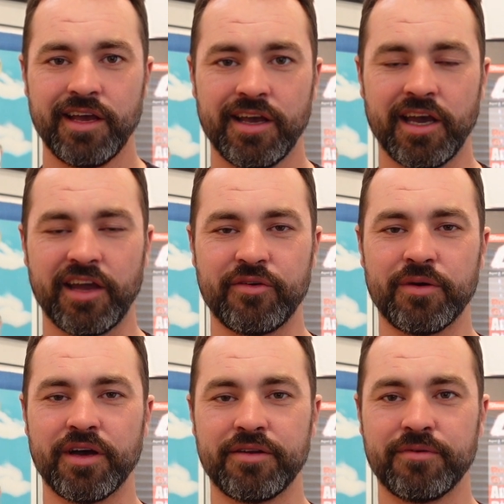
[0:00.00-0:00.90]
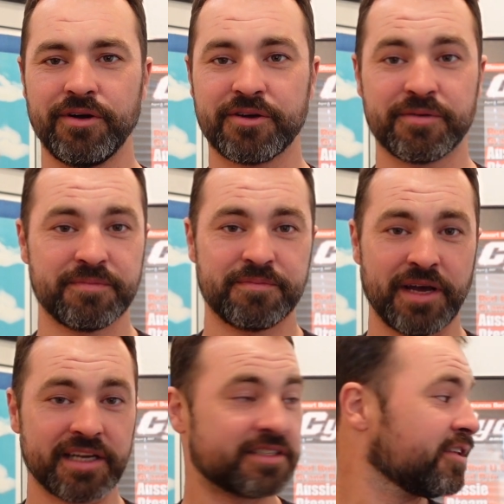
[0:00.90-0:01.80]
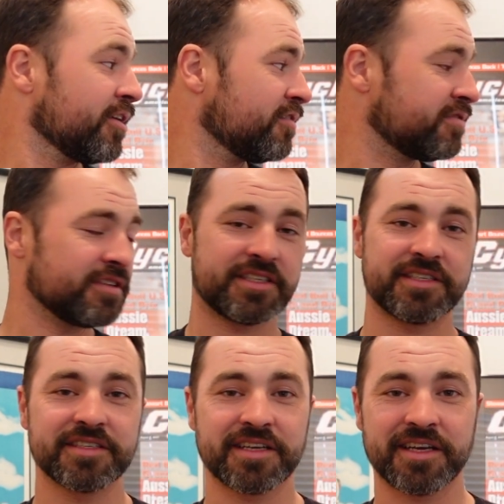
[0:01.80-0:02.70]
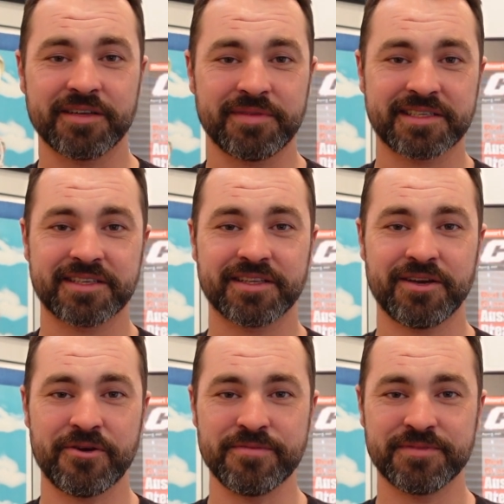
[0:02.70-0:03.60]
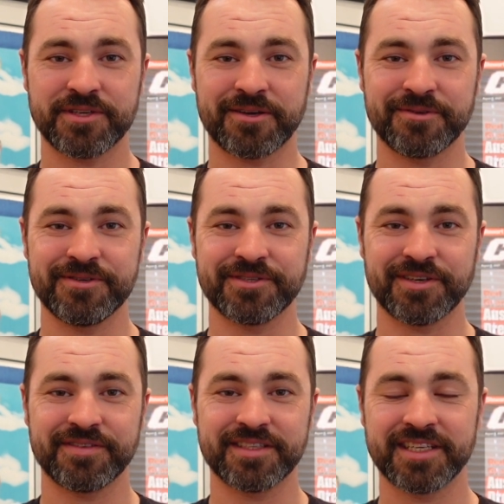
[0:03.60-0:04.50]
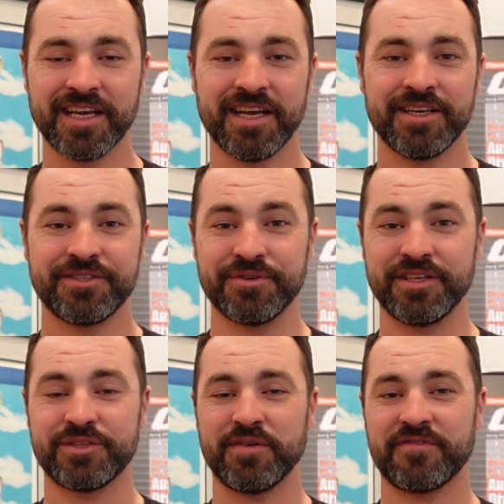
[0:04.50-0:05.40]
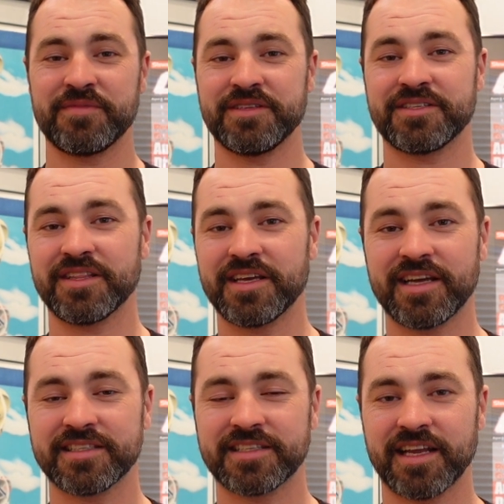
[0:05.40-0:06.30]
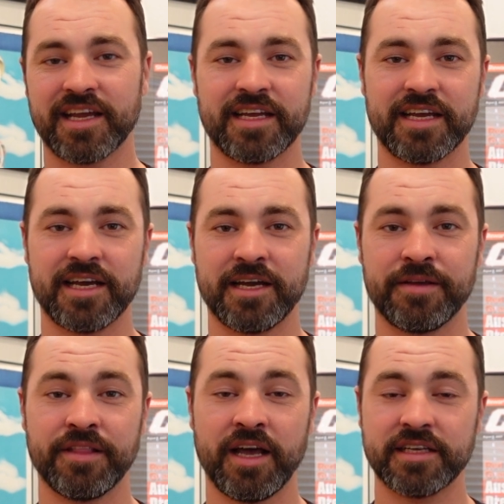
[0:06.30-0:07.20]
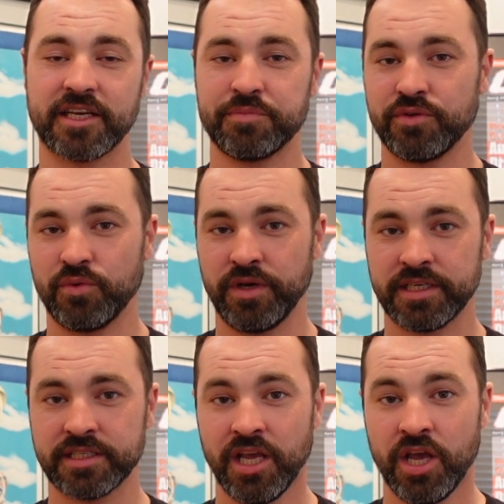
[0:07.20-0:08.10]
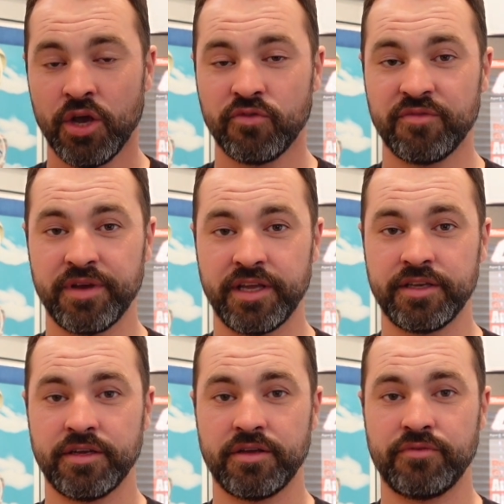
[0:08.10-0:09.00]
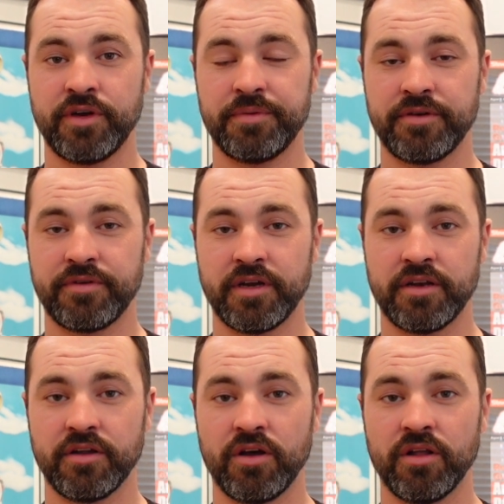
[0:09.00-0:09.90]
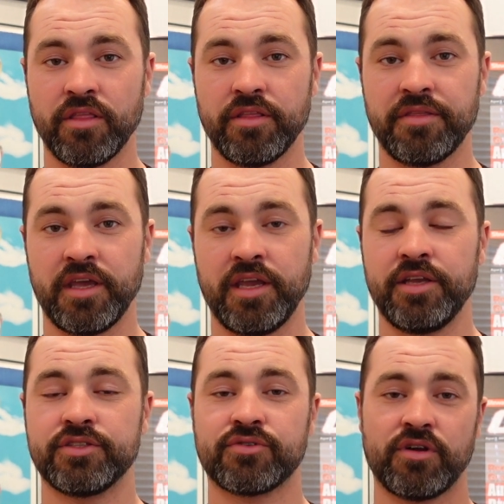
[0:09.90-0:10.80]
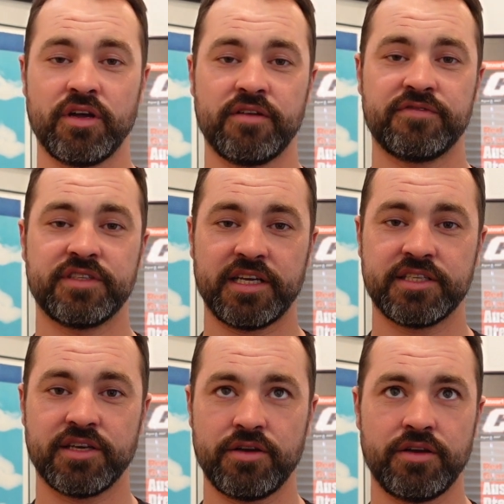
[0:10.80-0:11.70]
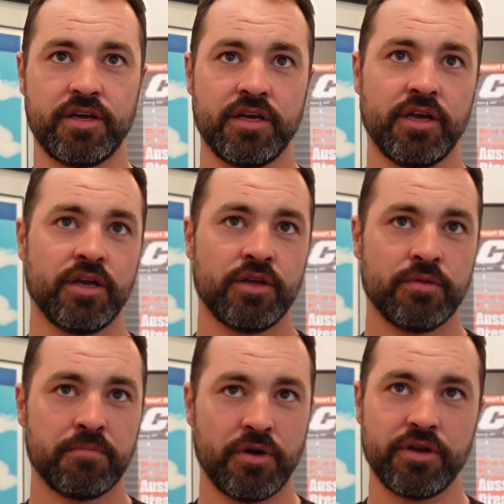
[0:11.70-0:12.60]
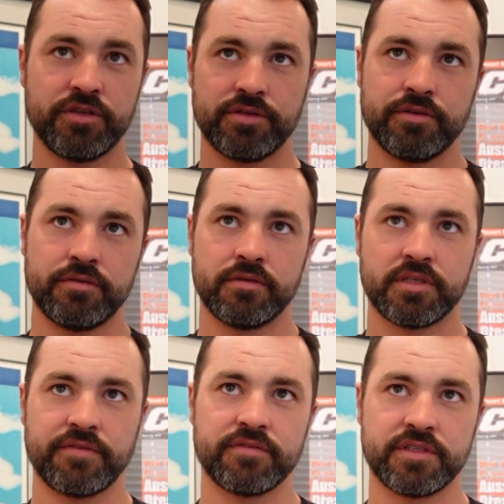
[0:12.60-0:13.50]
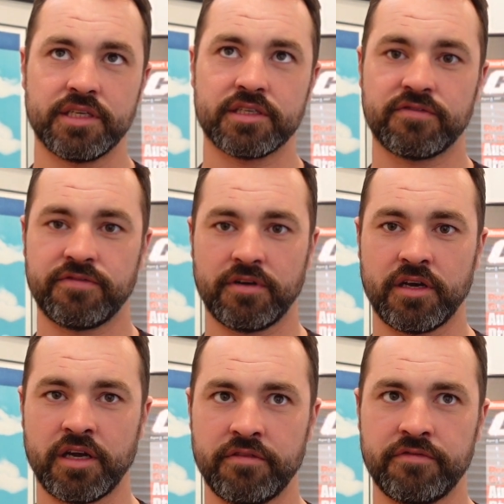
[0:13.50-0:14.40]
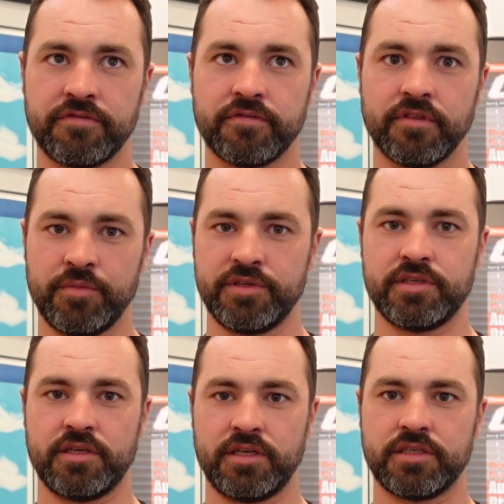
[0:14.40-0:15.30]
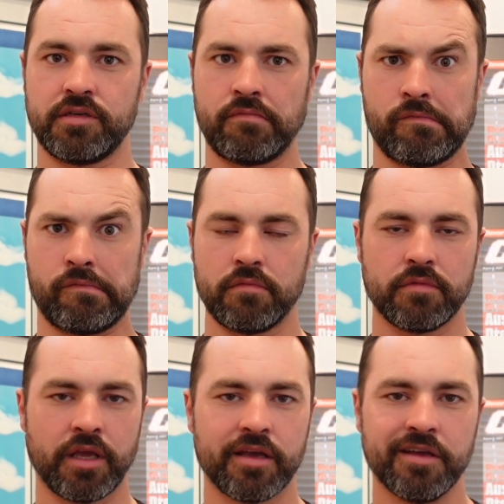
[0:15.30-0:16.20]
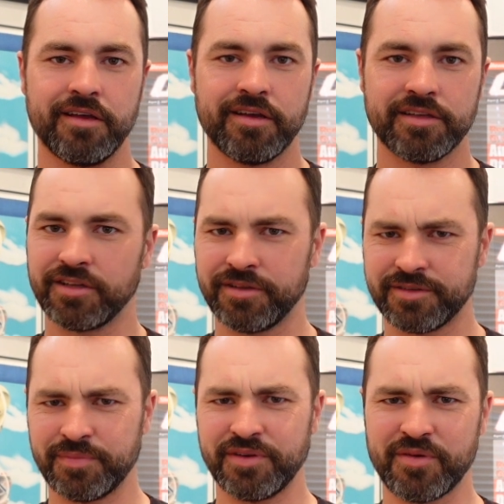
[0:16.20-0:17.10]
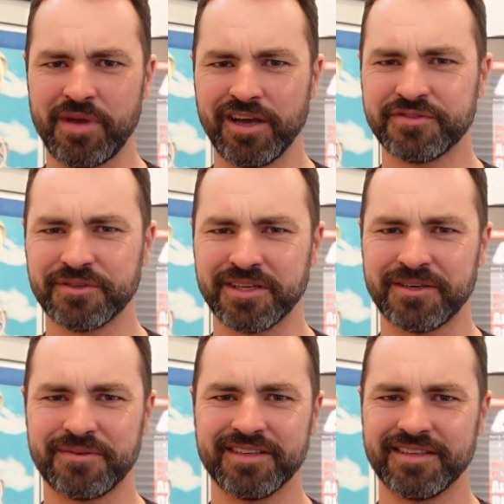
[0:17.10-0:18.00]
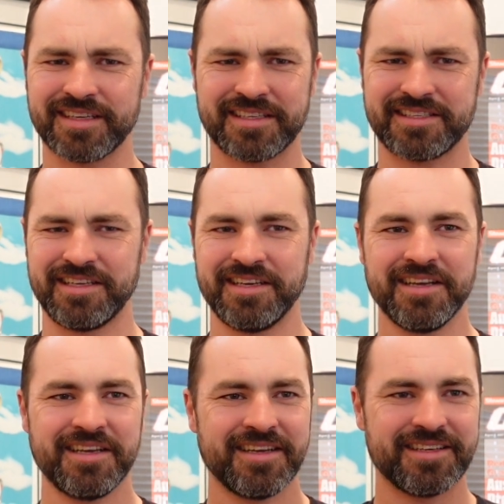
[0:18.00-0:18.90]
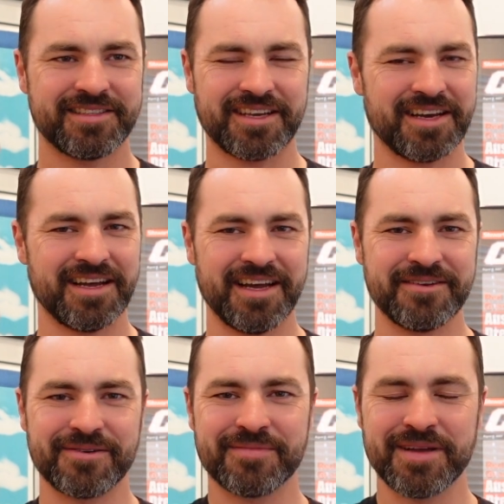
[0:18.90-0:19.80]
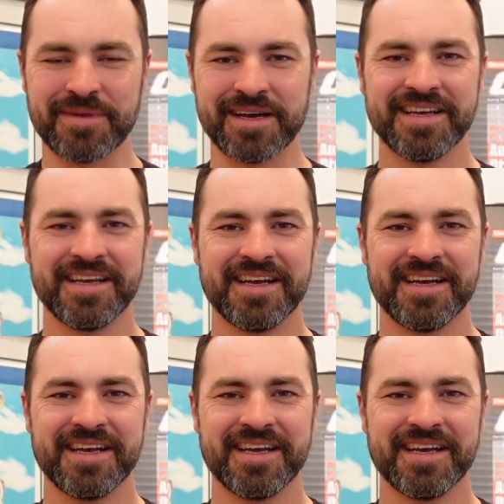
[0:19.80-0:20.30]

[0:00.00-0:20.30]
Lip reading: Hey everyone, welcome back to the office, back to the home cycle news office. Doing this one from inside the house today. Last couple of weeks, we've been ripping around on the Triumph Daytona Moto2 765 limited edition. Yeah, so it's a bit of a mouthful, that one. It's kind of hard to remember.